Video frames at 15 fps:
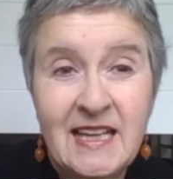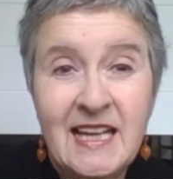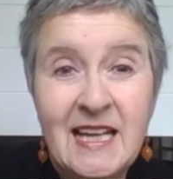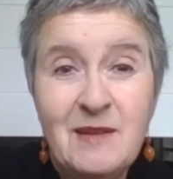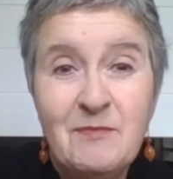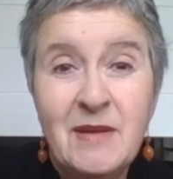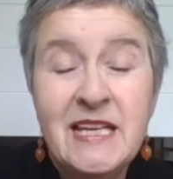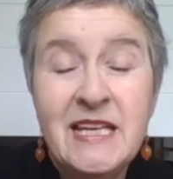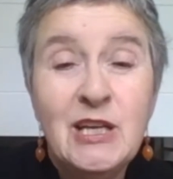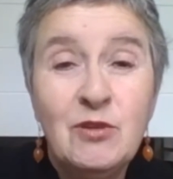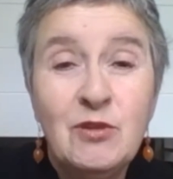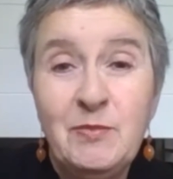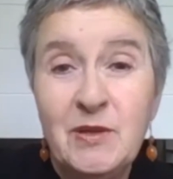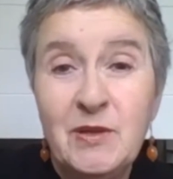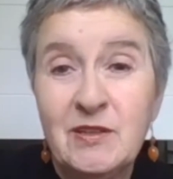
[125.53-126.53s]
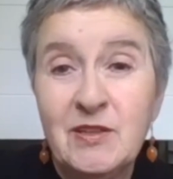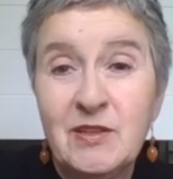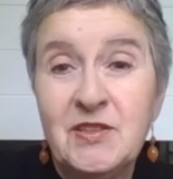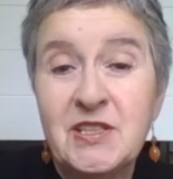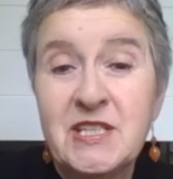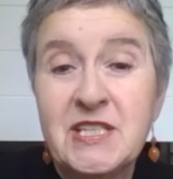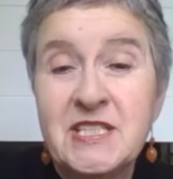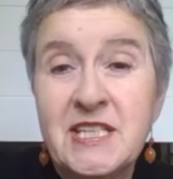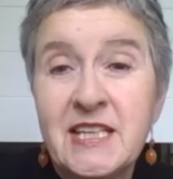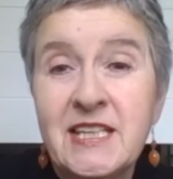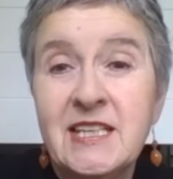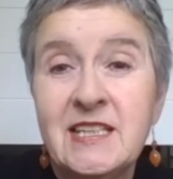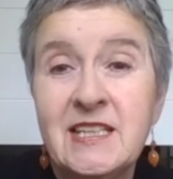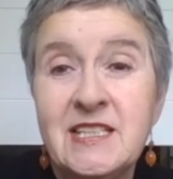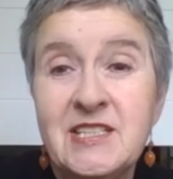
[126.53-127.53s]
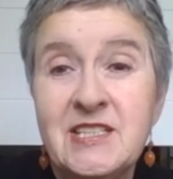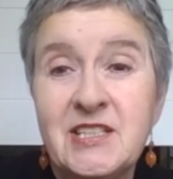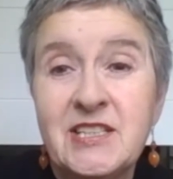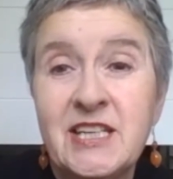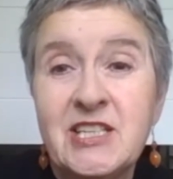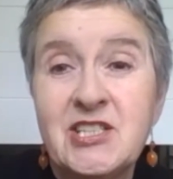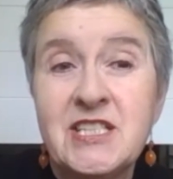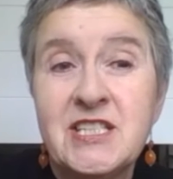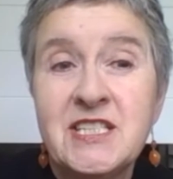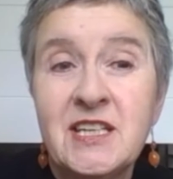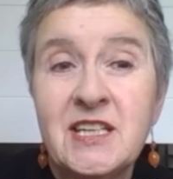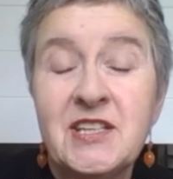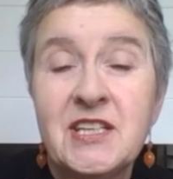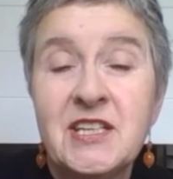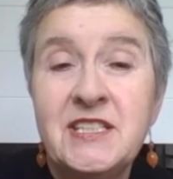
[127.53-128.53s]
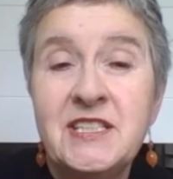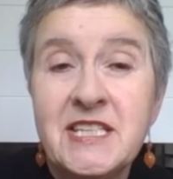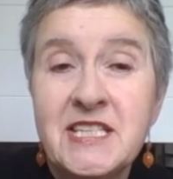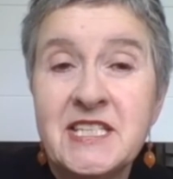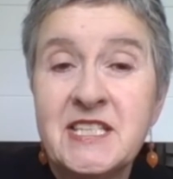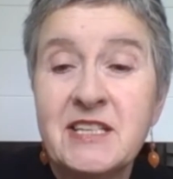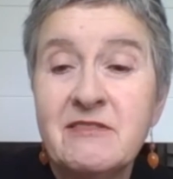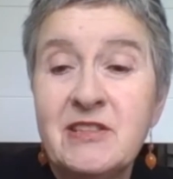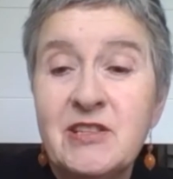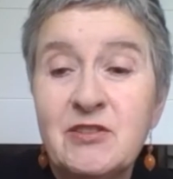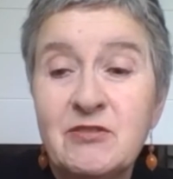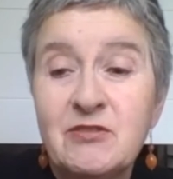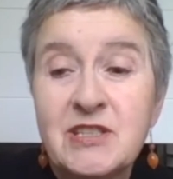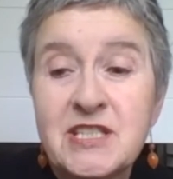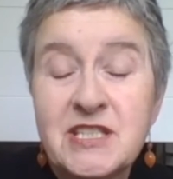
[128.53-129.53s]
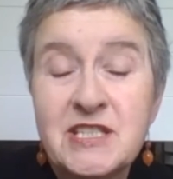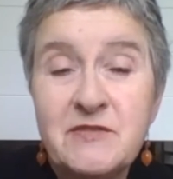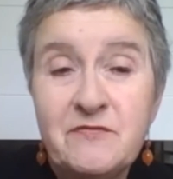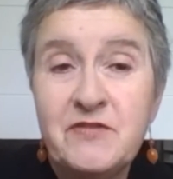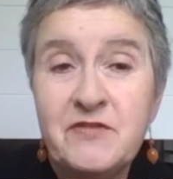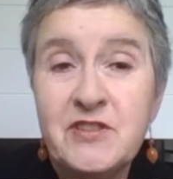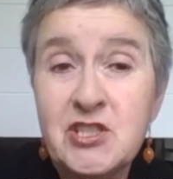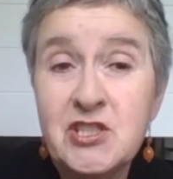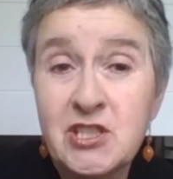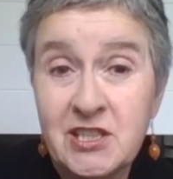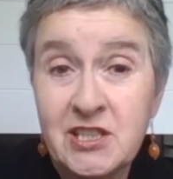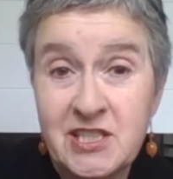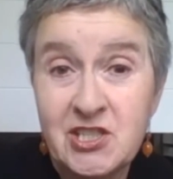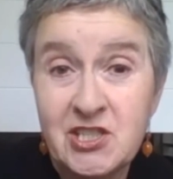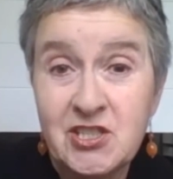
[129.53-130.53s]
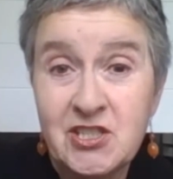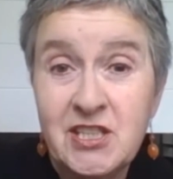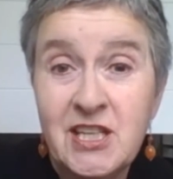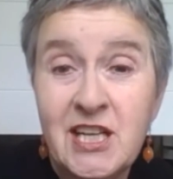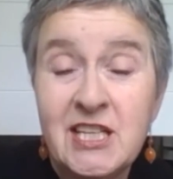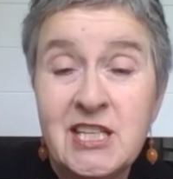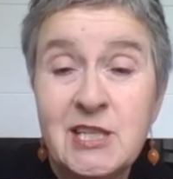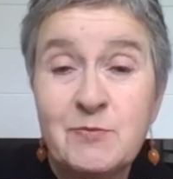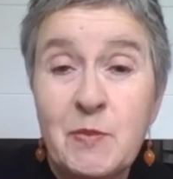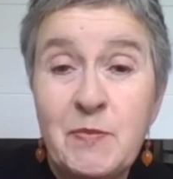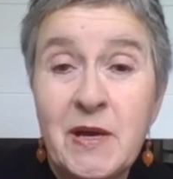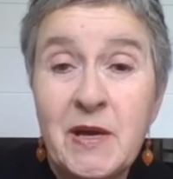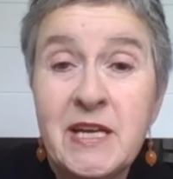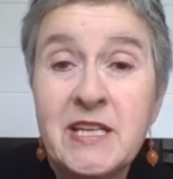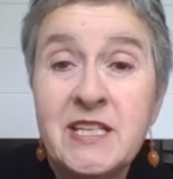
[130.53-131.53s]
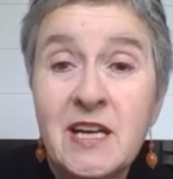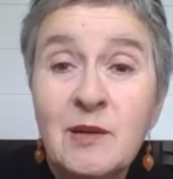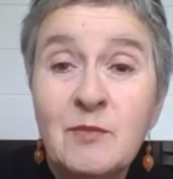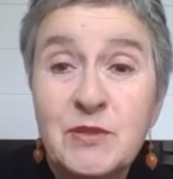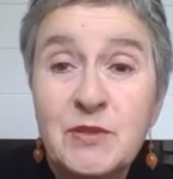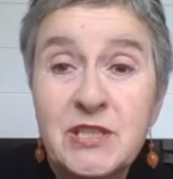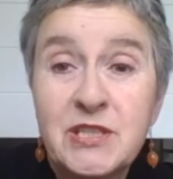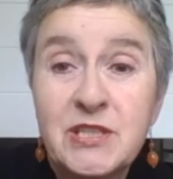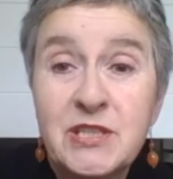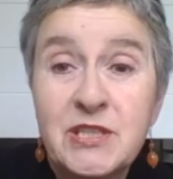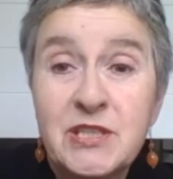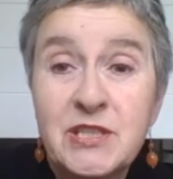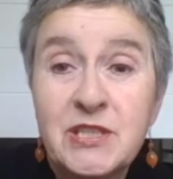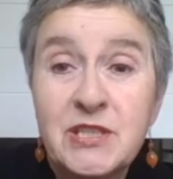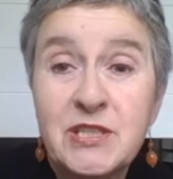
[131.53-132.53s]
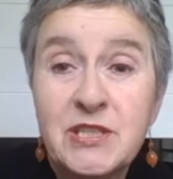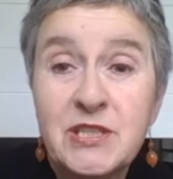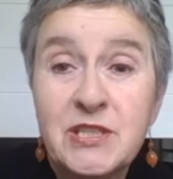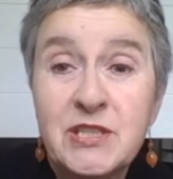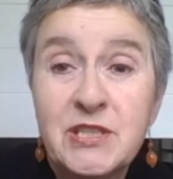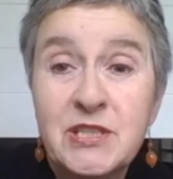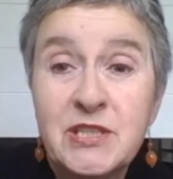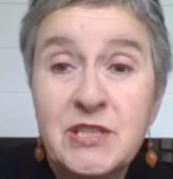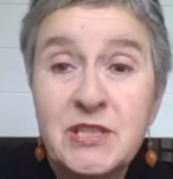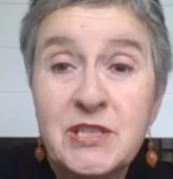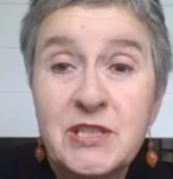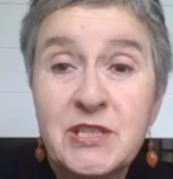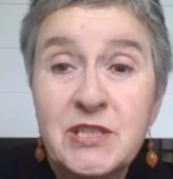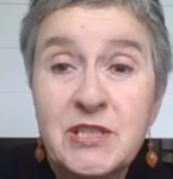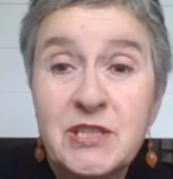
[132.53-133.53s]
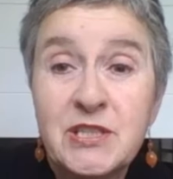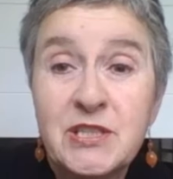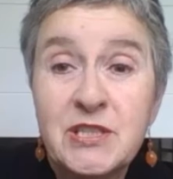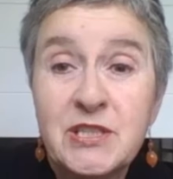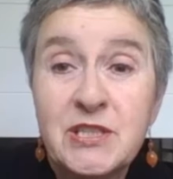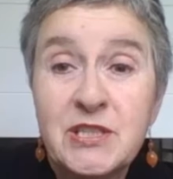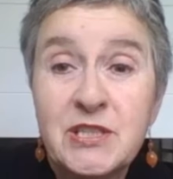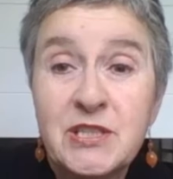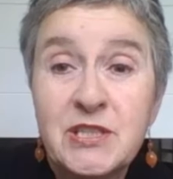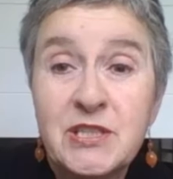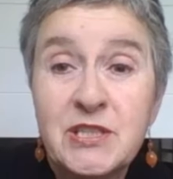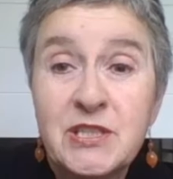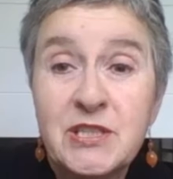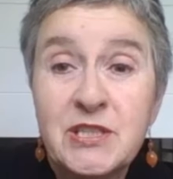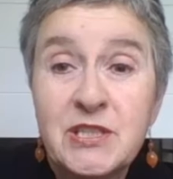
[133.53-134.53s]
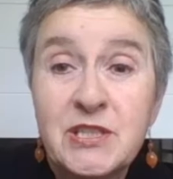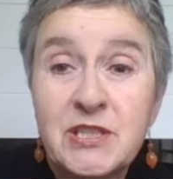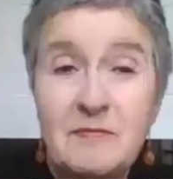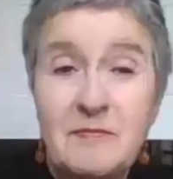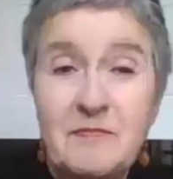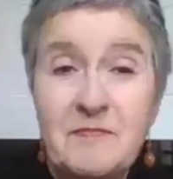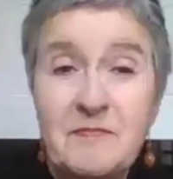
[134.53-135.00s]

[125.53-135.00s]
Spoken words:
It may equally be argued that a secular education is neither a necessary nor a sufficient condition to prepare young British citizens, whether they're Muslim or not, for adult life.